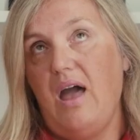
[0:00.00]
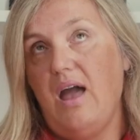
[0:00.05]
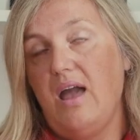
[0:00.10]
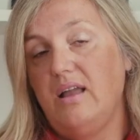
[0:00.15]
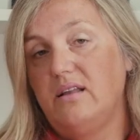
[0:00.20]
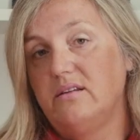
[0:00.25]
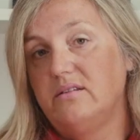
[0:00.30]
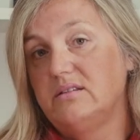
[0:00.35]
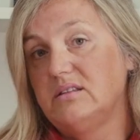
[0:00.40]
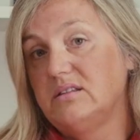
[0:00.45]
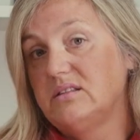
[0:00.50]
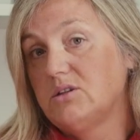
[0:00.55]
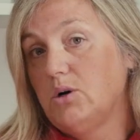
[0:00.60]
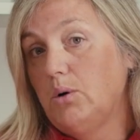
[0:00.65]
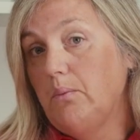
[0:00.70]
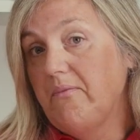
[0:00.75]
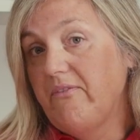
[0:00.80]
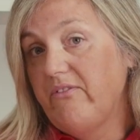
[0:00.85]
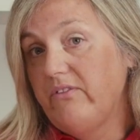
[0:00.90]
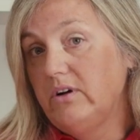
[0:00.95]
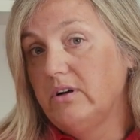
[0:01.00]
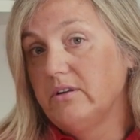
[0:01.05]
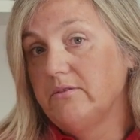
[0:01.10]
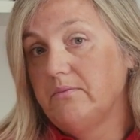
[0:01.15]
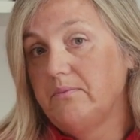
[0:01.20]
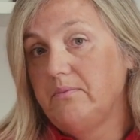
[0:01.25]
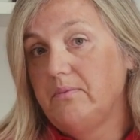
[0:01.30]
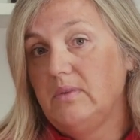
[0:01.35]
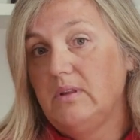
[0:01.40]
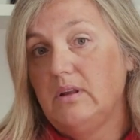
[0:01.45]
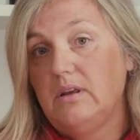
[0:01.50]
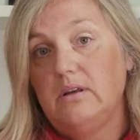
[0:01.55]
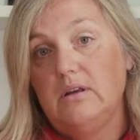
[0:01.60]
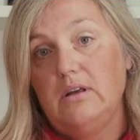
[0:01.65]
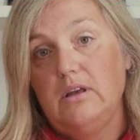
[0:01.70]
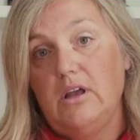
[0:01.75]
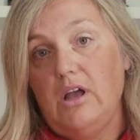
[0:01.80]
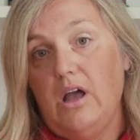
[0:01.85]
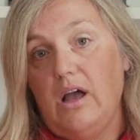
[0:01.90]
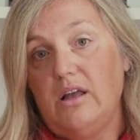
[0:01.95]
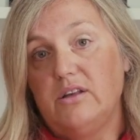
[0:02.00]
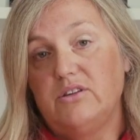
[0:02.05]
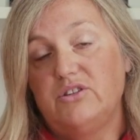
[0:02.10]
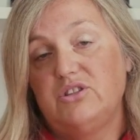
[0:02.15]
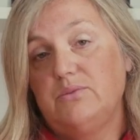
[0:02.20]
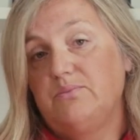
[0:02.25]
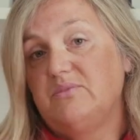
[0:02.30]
Pain and discomfort. And